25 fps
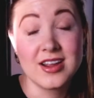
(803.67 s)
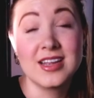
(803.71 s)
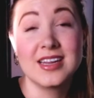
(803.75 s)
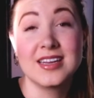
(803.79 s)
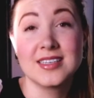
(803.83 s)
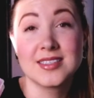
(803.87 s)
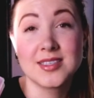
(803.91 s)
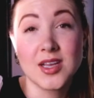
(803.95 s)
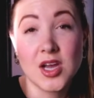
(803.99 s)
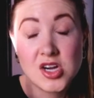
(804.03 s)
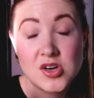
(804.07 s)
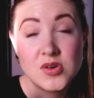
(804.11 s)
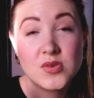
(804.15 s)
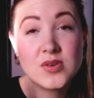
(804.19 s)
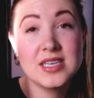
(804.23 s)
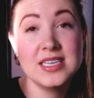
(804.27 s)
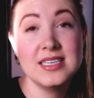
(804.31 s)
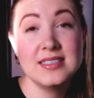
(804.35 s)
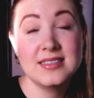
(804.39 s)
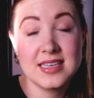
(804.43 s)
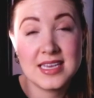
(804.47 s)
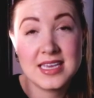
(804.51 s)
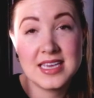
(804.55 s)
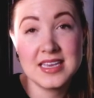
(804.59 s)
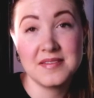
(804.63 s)
It is
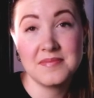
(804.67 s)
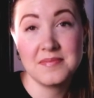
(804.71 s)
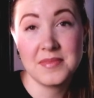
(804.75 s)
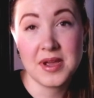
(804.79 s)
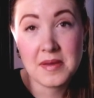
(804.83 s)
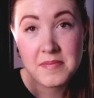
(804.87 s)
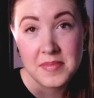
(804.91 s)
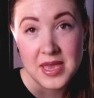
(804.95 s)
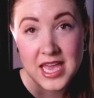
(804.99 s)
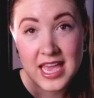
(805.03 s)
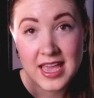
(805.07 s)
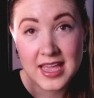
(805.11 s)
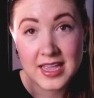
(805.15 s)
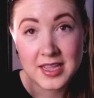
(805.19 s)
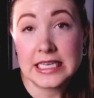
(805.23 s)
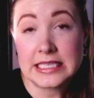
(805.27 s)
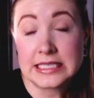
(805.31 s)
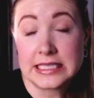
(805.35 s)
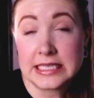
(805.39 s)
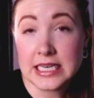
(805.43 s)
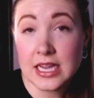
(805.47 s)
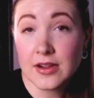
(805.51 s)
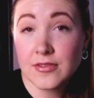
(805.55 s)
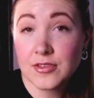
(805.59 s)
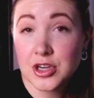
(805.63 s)
always in my bag because
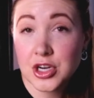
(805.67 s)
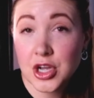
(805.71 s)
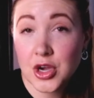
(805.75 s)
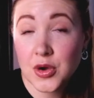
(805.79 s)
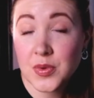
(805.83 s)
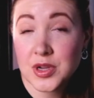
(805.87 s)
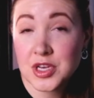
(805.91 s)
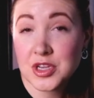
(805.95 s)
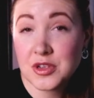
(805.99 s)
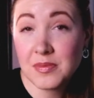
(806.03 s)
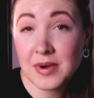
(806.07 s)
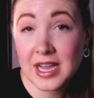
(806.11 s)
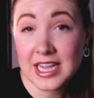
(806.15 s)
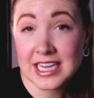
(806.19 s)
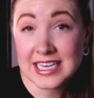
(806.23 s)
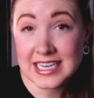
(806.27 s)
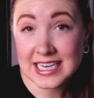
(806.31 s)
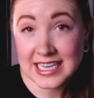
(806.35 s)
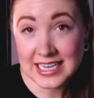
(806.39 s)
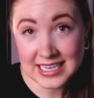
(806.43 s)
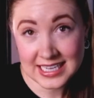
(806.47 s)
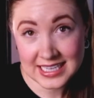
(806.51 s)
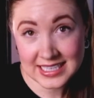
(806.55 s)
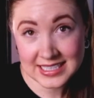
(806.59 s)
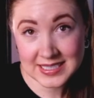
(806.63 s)
you never know when you might
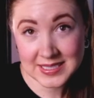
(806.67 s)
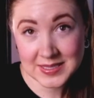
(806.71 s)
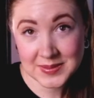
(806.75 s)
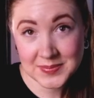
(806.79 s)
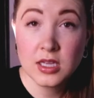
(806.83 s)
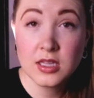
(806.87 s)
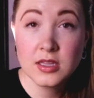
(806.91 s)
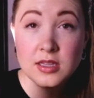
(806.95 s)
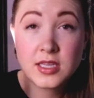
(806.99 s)
need it.